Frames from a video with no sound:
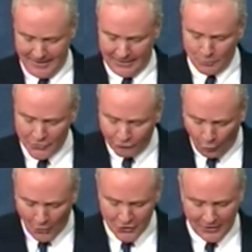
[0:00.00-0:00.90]
that was
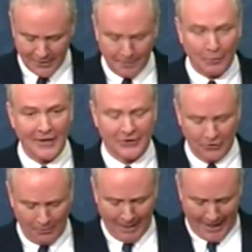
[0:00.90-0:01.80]
forged under President
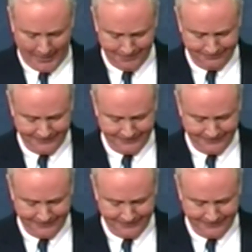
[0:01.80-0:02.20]
Obama